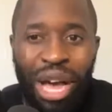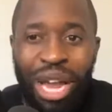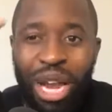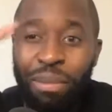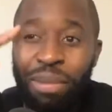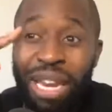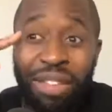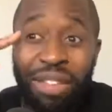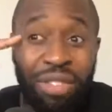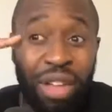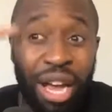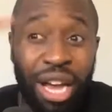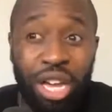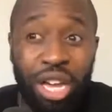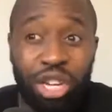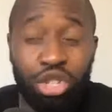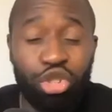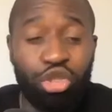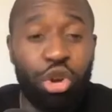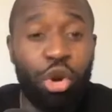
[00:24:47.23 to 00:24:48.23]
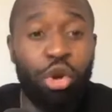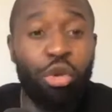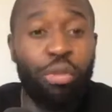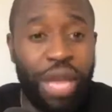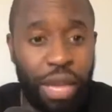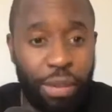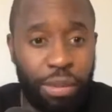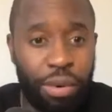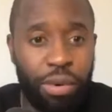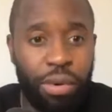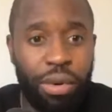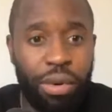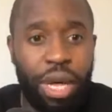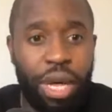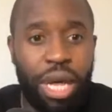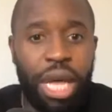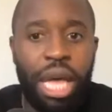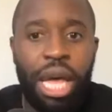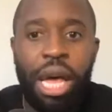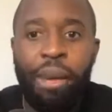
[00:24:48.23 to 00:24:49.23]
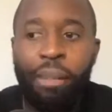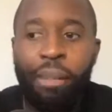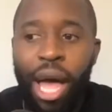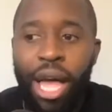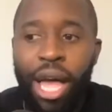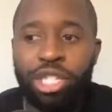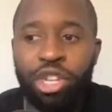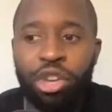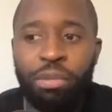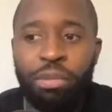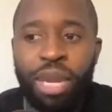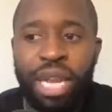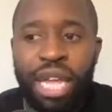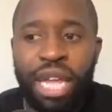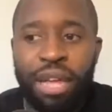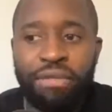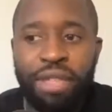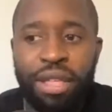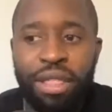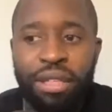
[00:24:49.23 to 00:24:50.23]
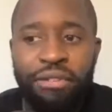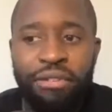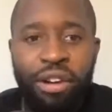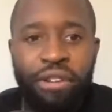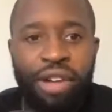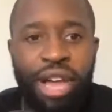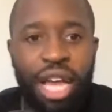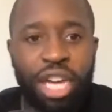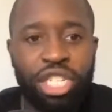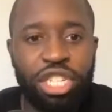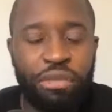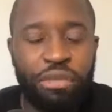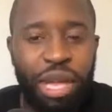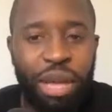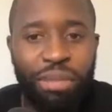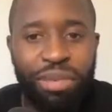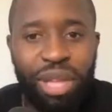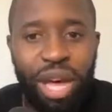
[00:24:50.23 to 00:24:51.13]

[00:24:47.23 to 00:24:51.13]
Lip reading: I don't believe that I control people, but I do believe that the variation of people